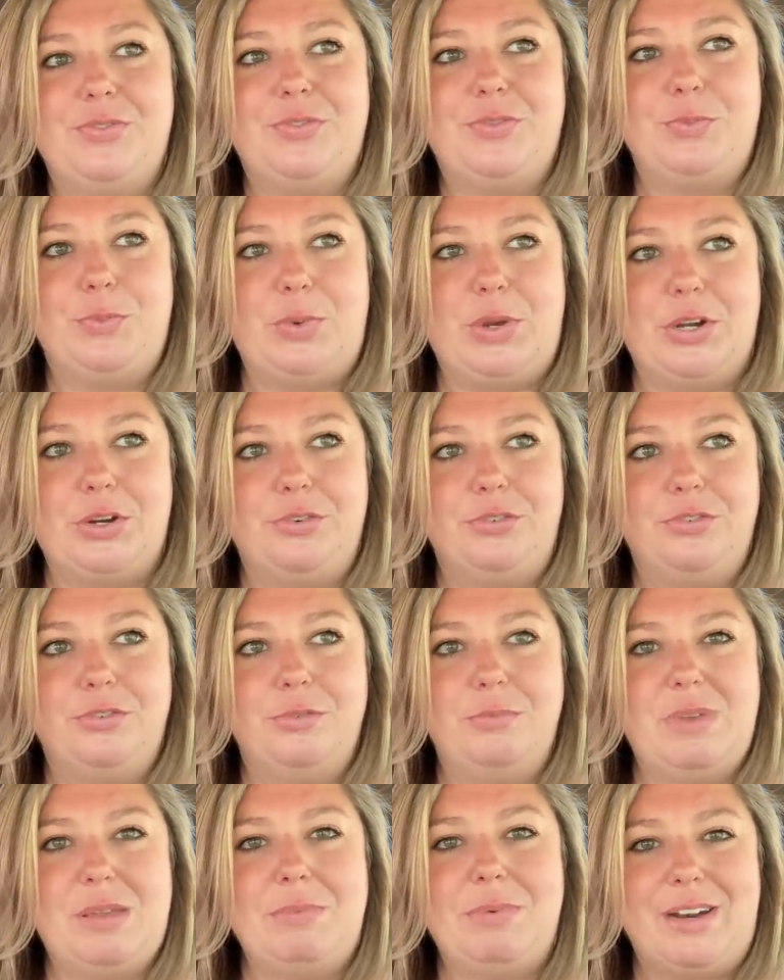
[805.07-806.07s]
weird
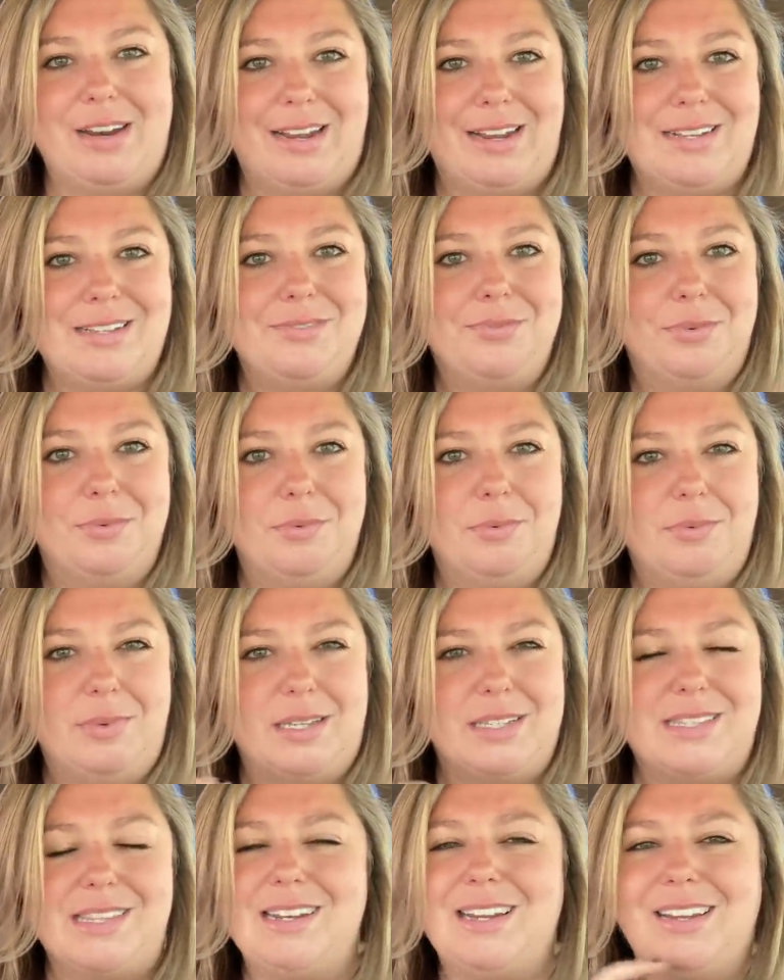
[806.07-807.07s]
for me but nice for me,
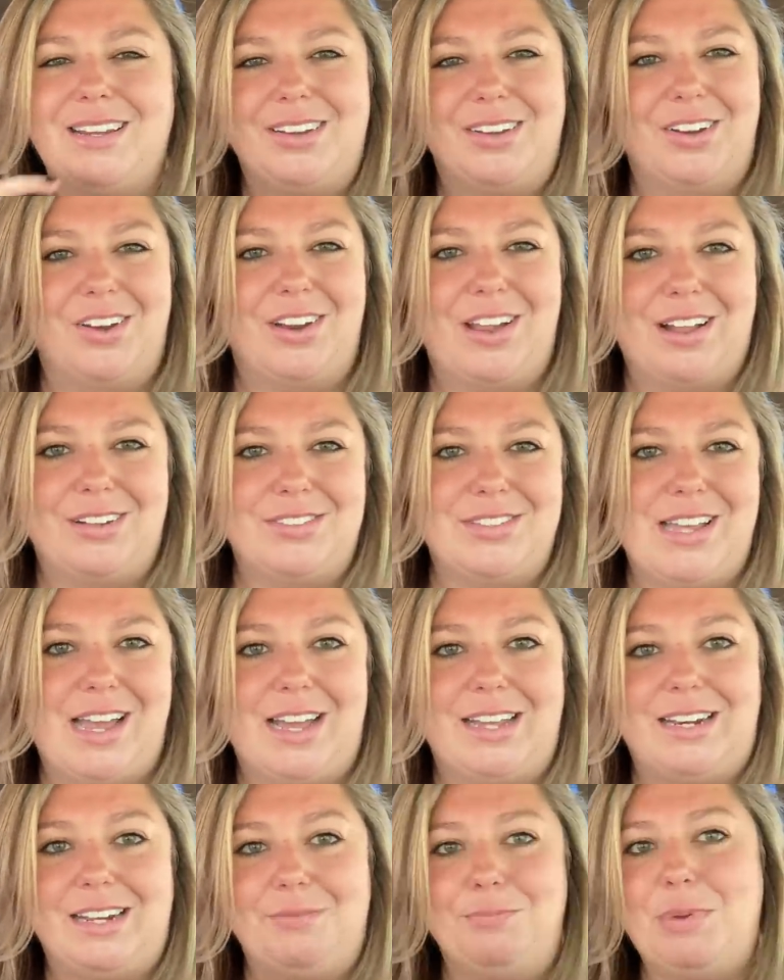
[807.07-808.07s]
because then I could cook
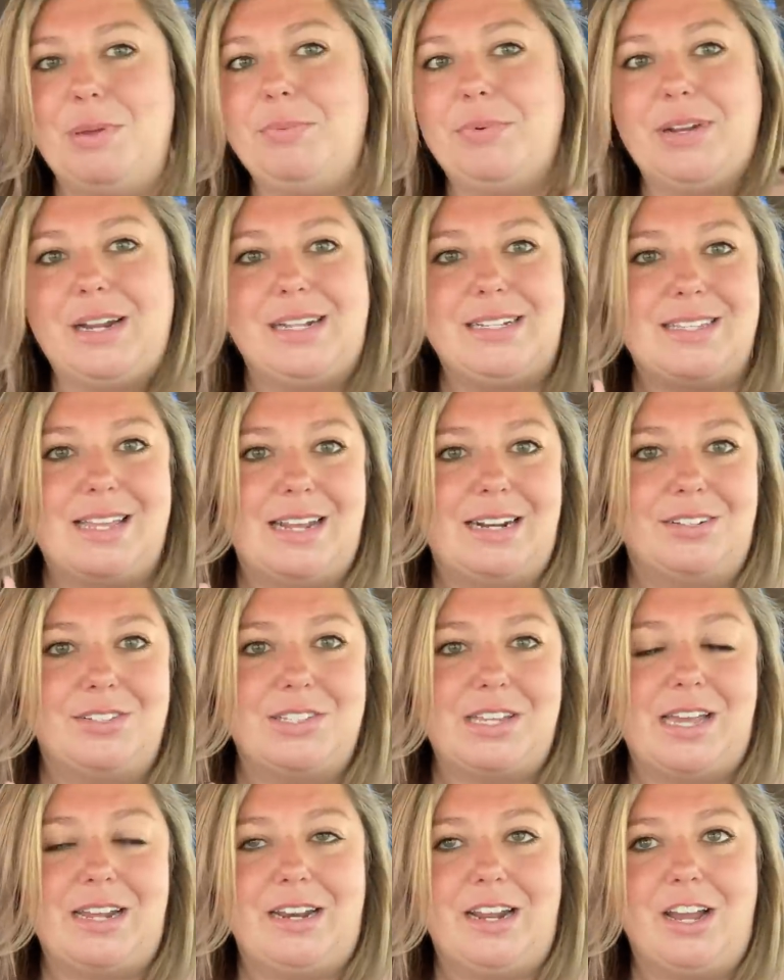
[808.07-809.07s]
outside. And Pippa and I sat
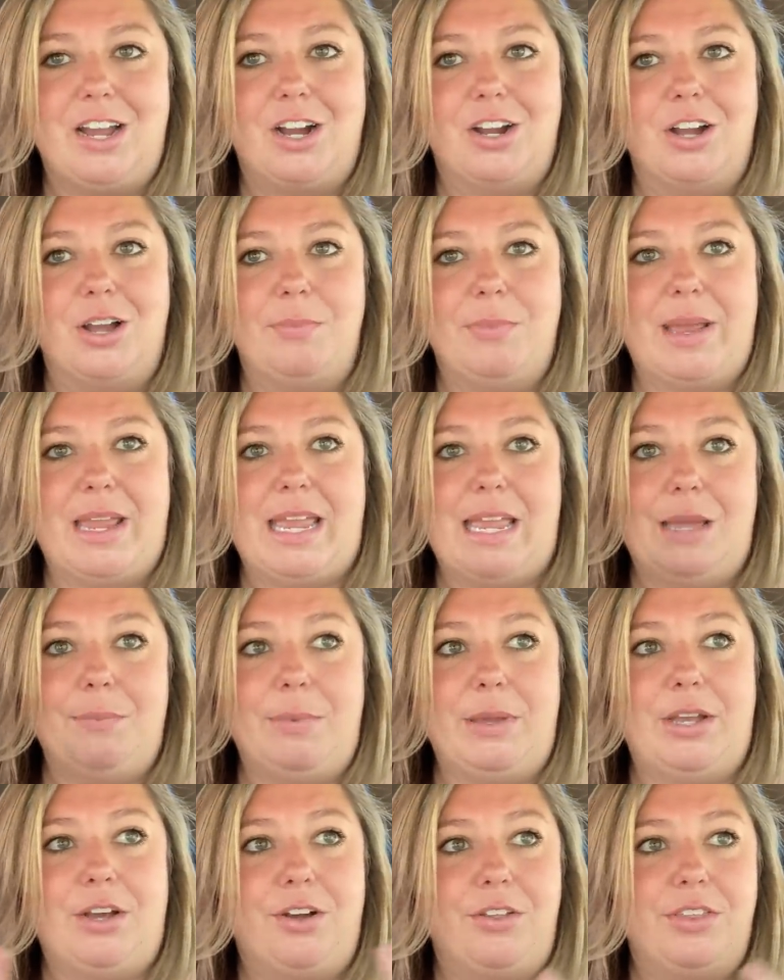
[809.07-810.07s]
outside and I hung up my
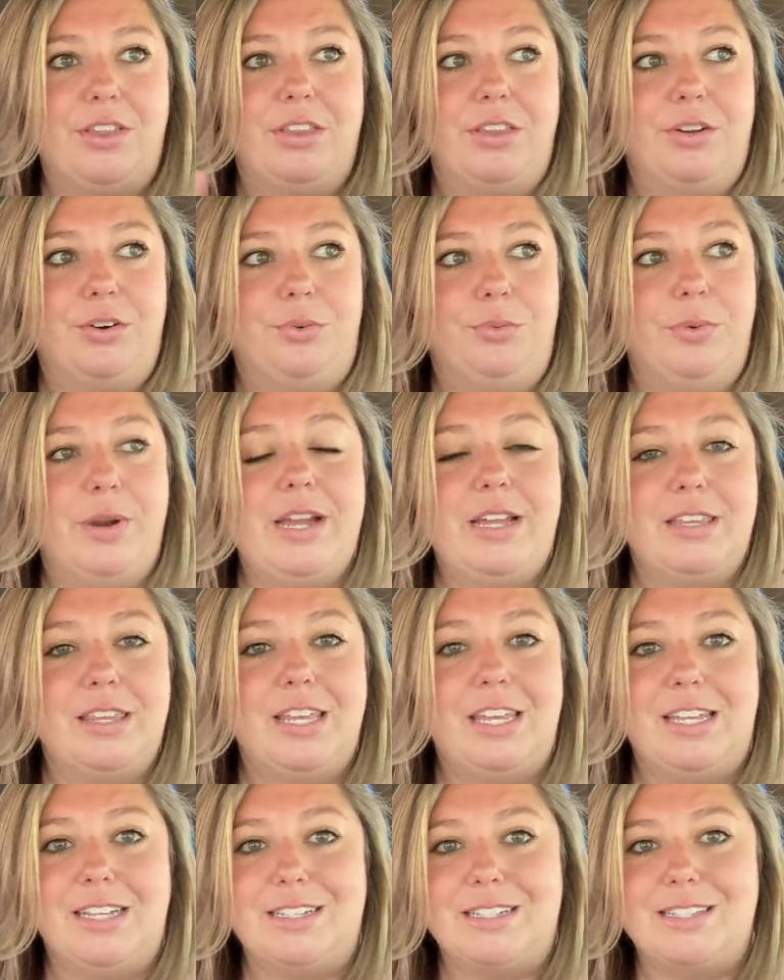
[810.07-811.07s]
hammock on the little
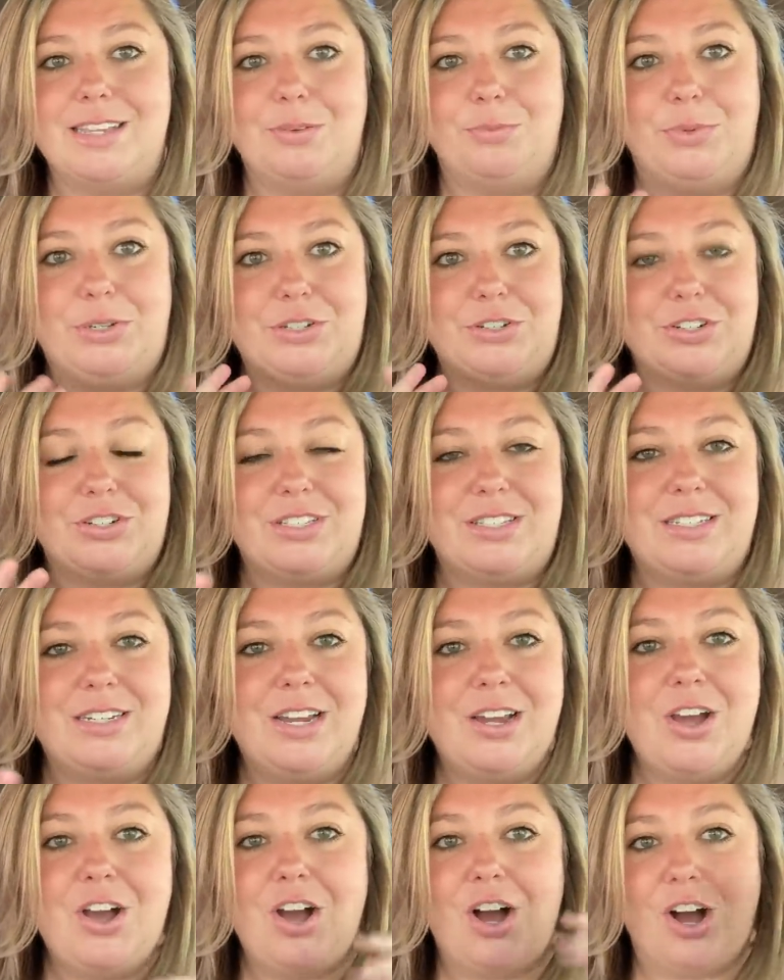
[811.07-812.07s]
railings, and we just
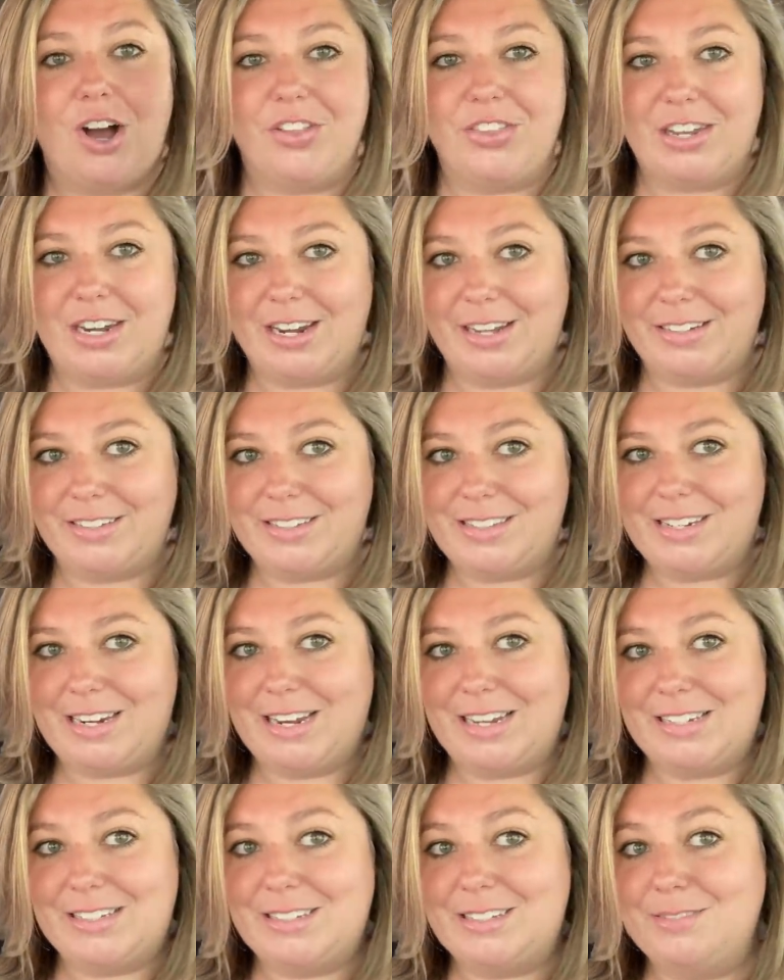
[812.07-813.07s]
on the nice
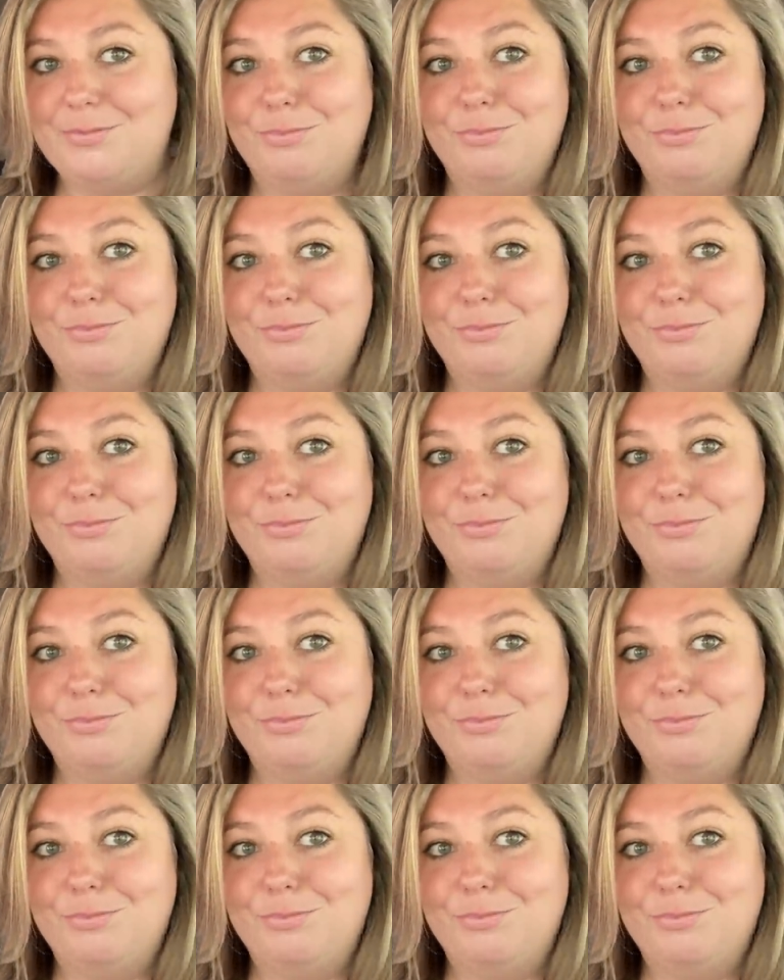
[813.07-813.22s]
days